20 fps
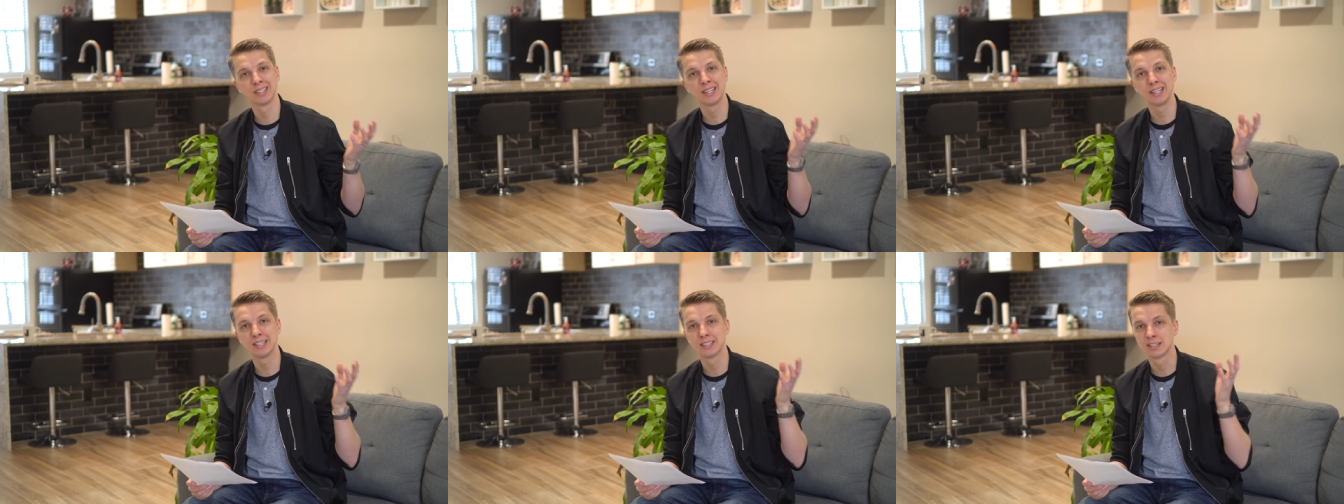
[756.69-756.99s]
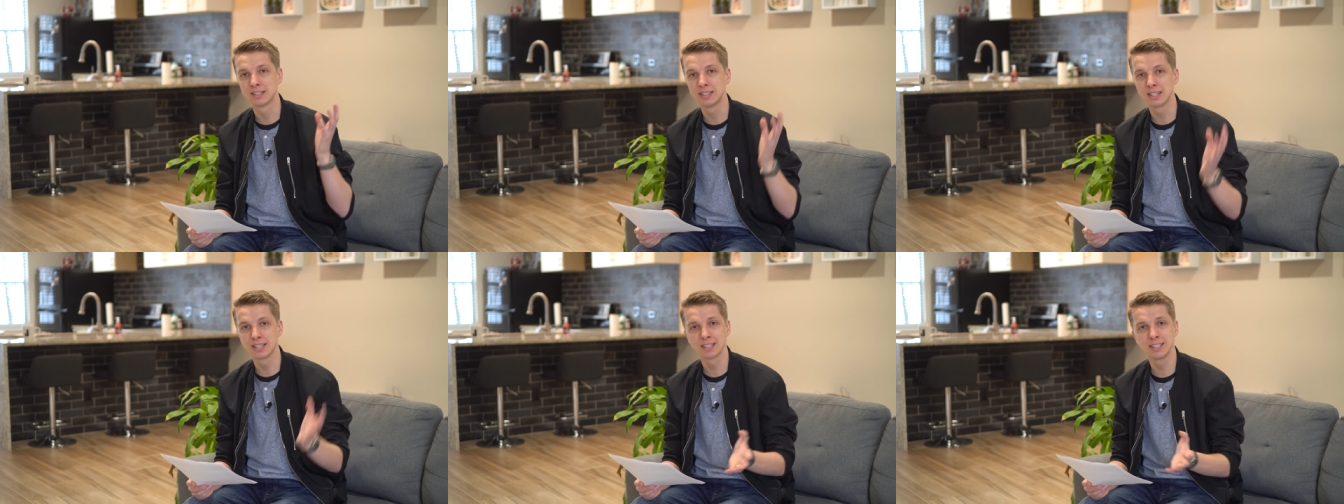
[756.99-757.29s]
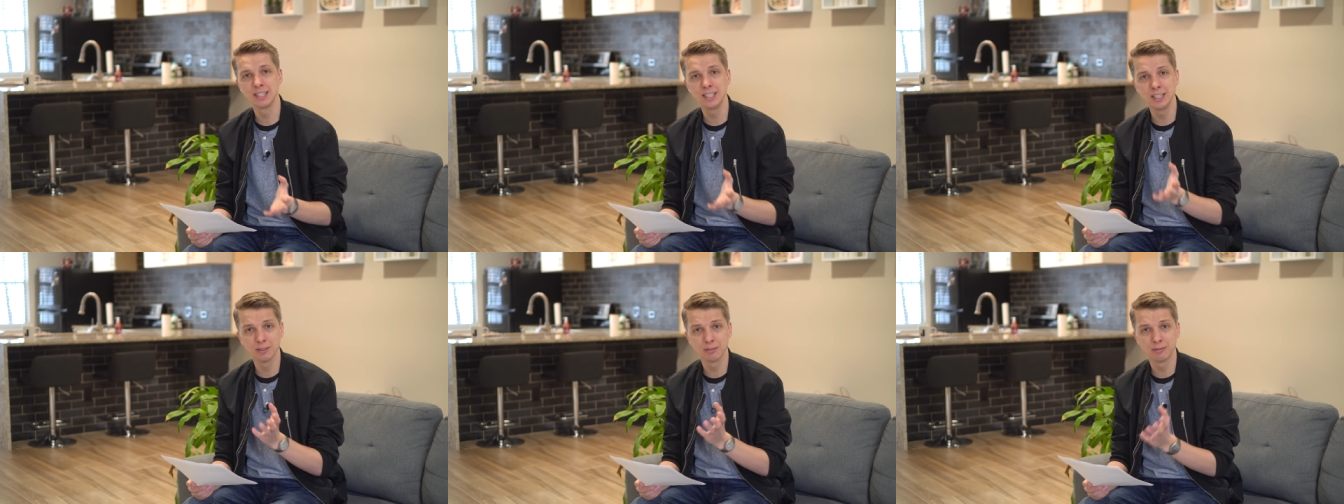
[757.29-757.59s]
Again,
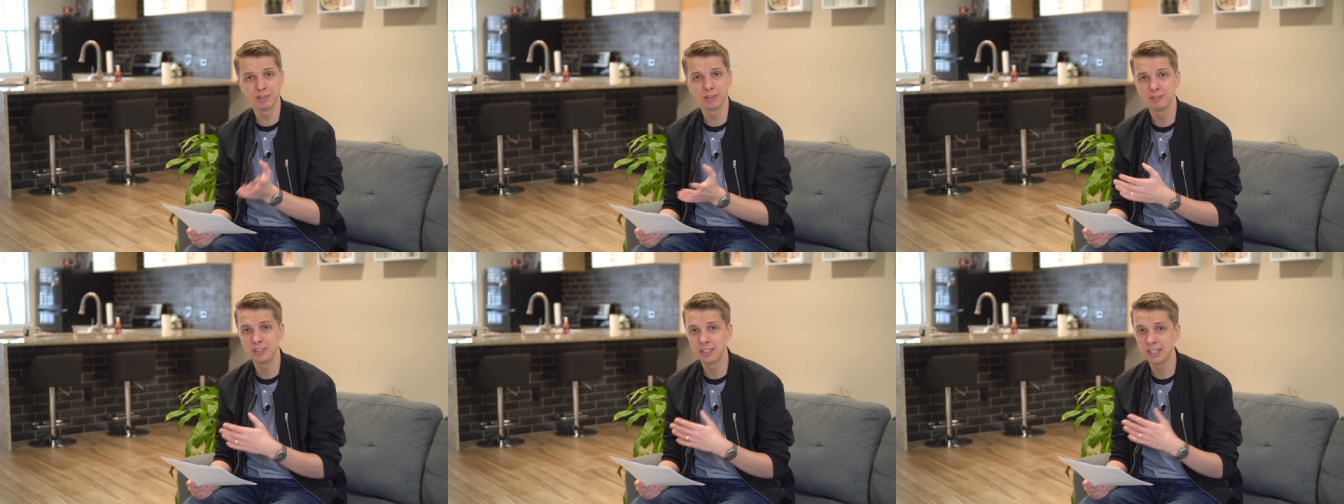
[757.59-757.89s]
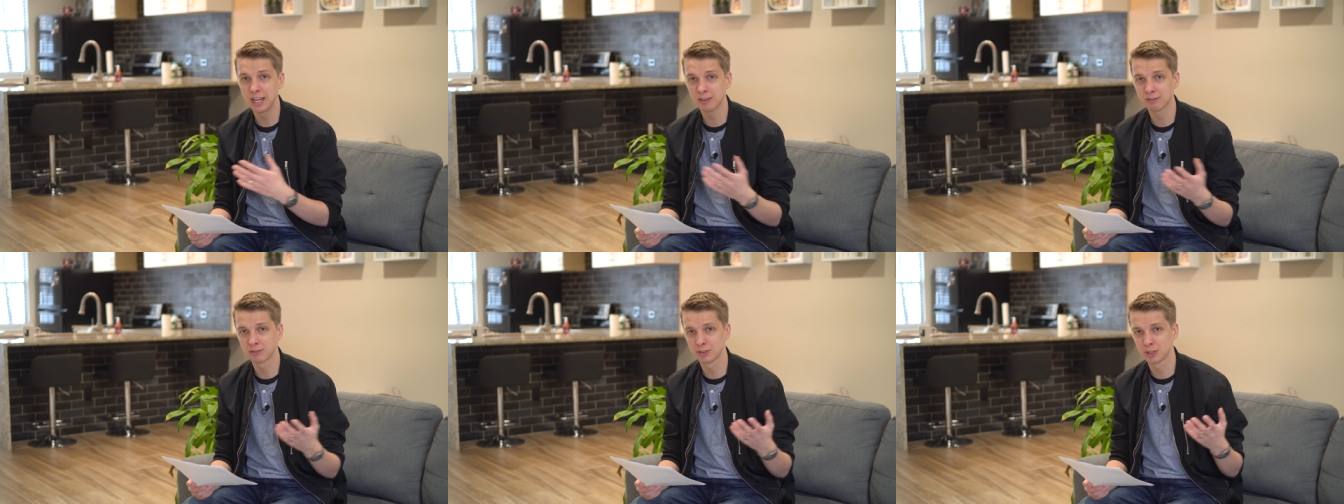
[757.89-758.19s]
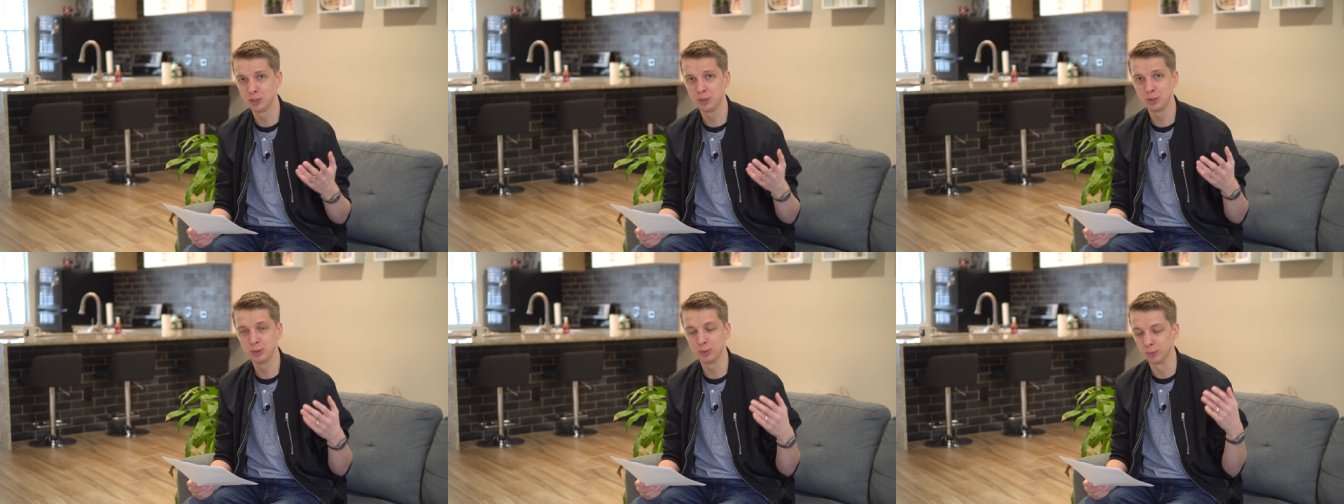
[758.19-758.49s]
16 to 50
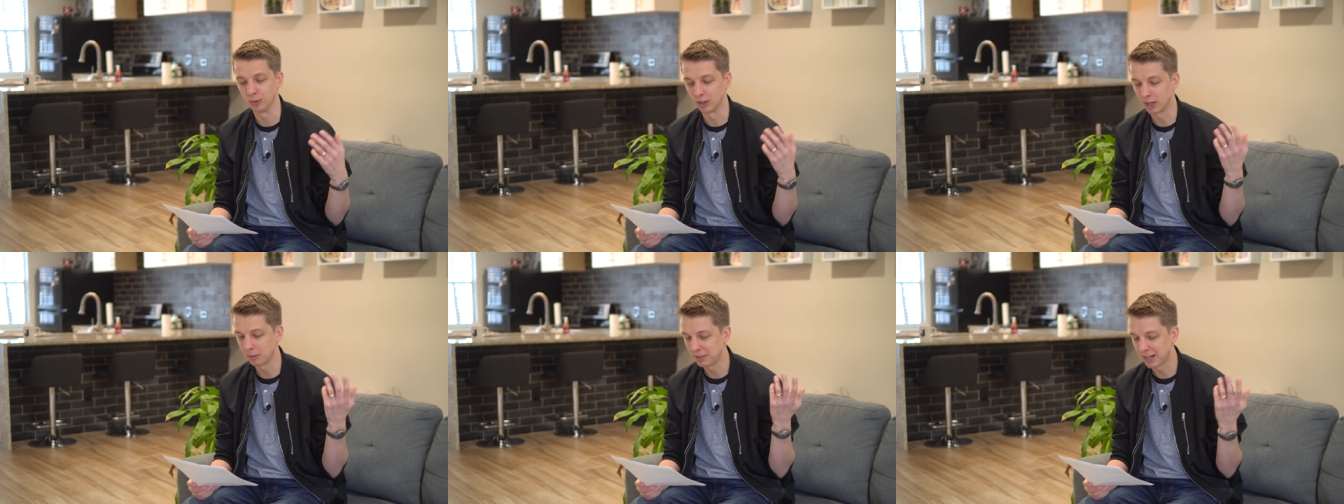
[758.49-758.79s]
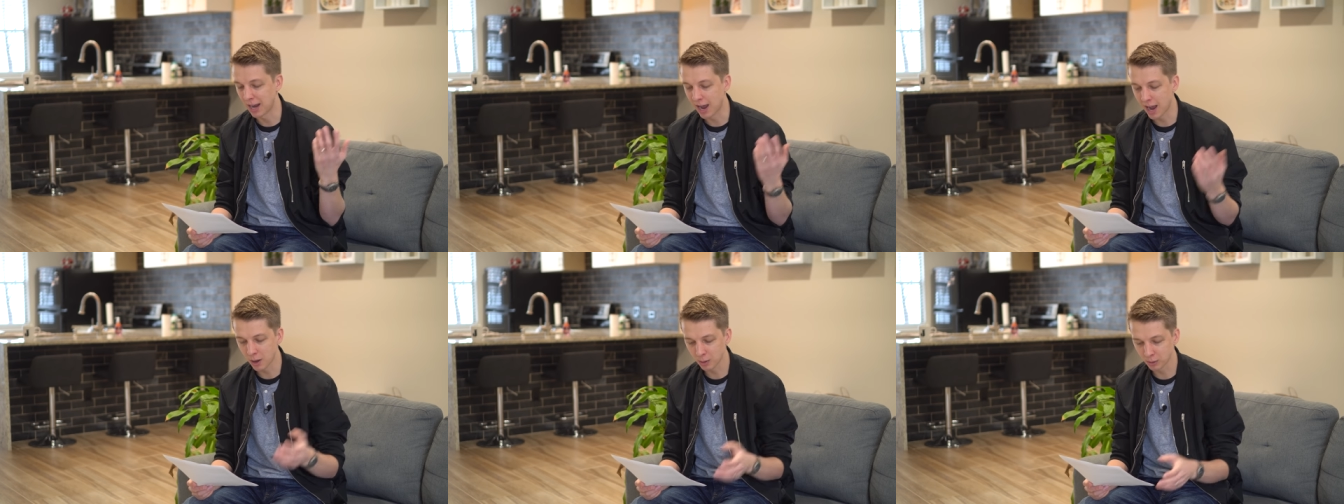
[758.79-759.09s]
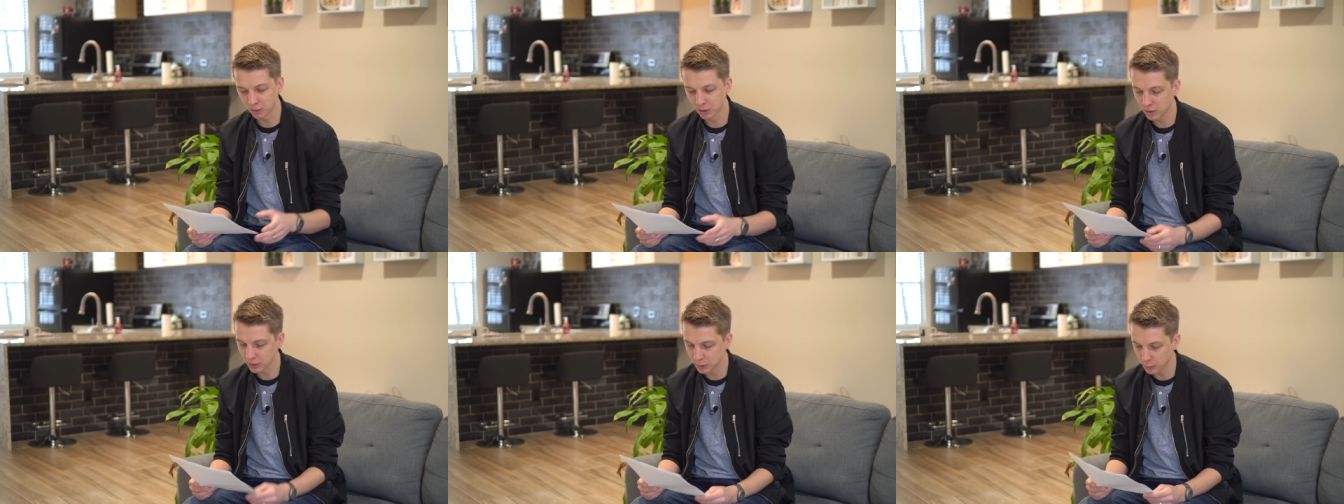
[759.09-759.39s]
f2. I mean, how
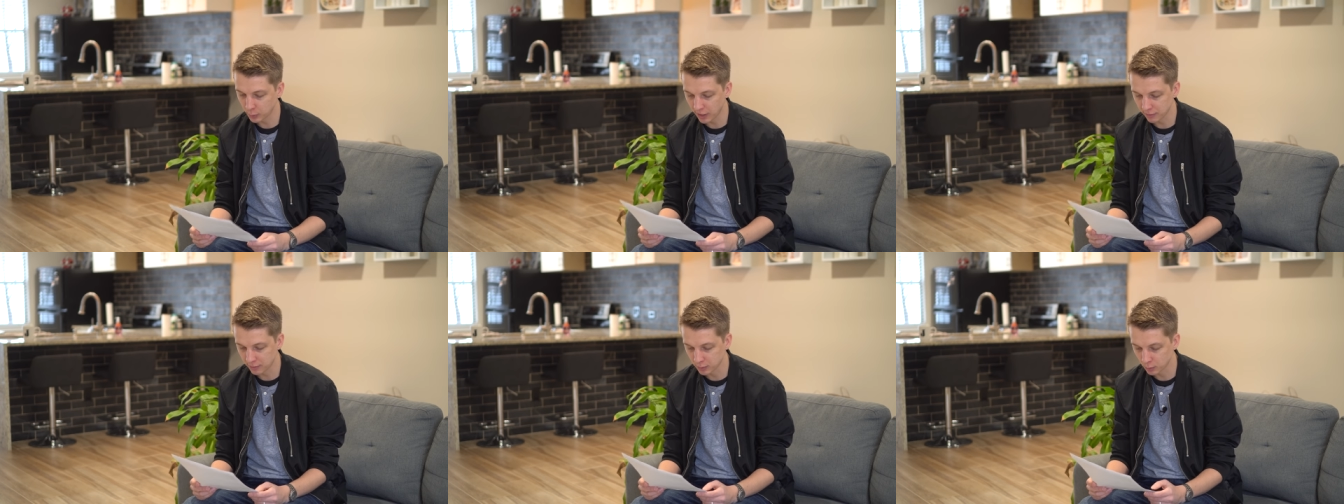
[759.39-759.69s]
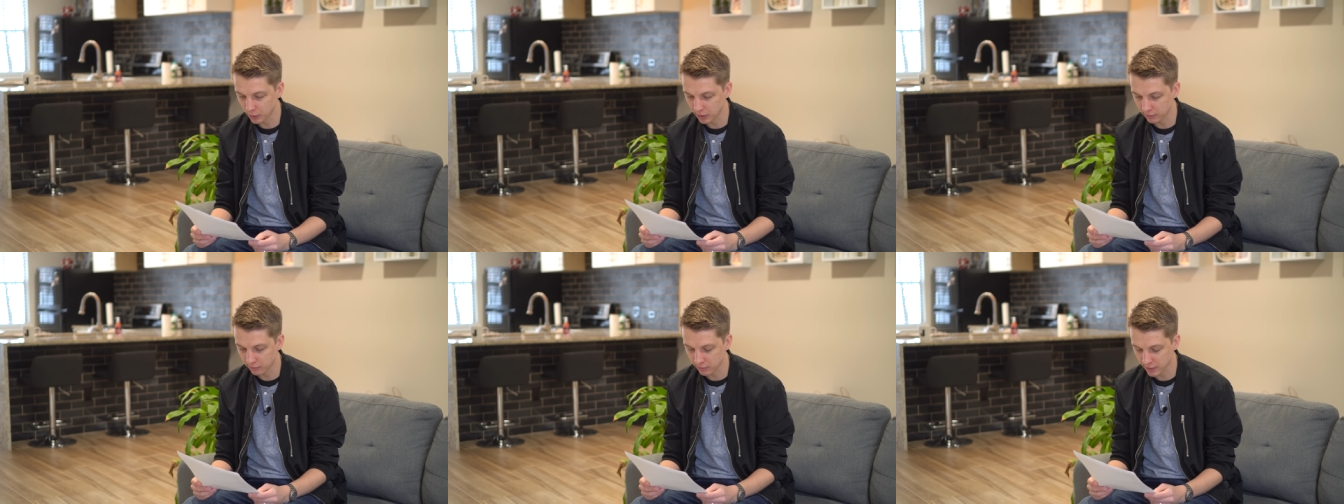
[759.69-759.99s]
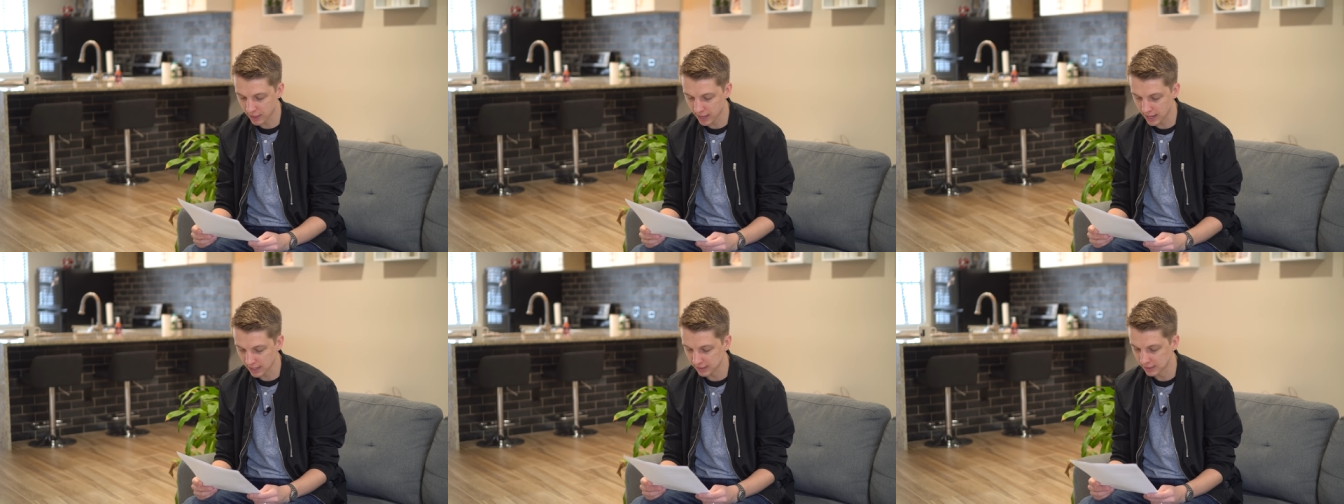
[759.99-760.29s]
long do we have to wait
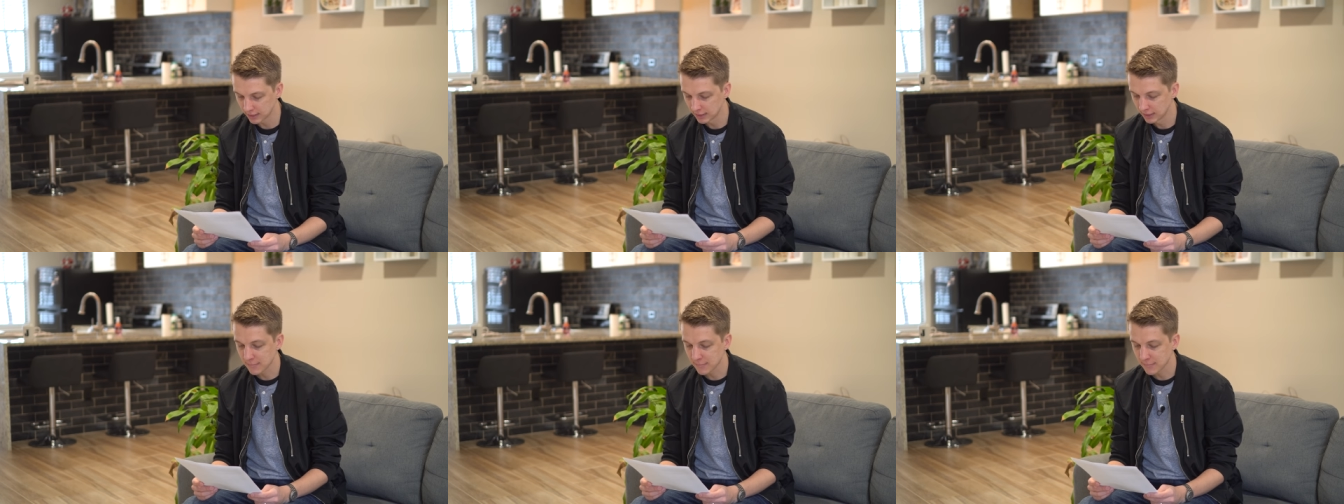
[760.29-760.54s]
for that?